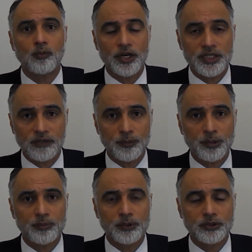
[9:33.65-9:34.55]
waiting for
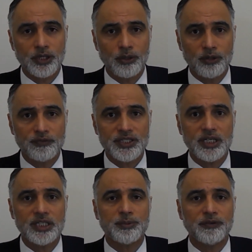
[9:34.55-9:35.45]
people to go
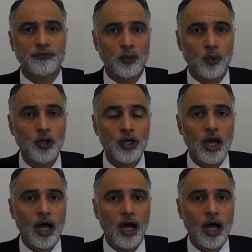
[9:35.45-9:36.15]
overseas before